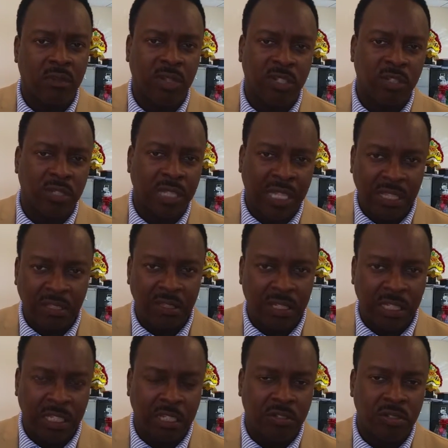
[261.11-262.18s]
When you look in the
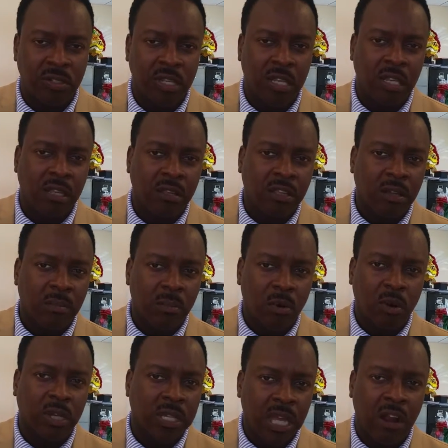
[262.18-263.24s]
leagues, there are
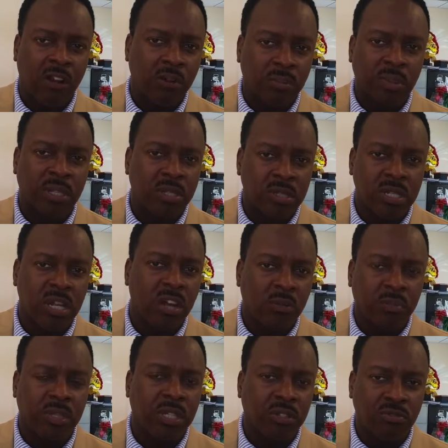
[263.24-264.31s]
more Caribbeans now
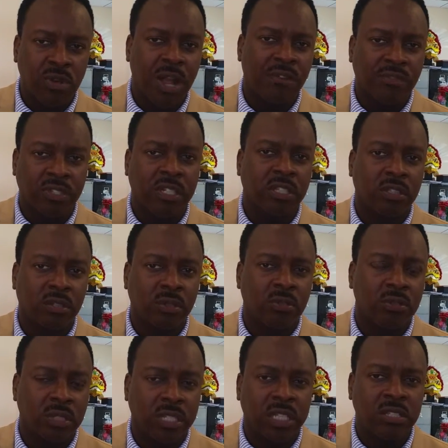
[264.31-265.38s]
being drafted into
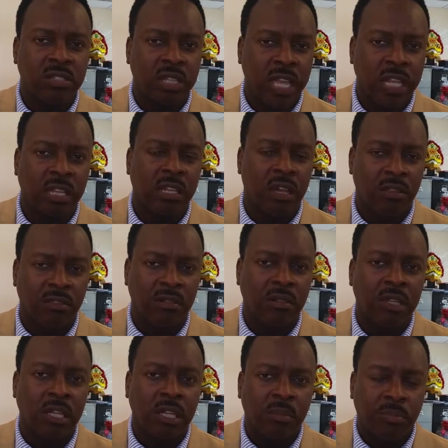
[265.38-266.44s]
those leagues than any other
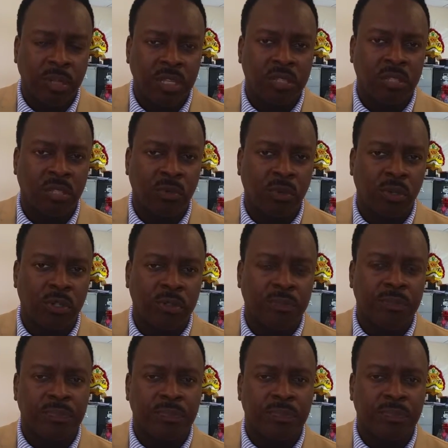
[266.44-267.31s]
place in the world.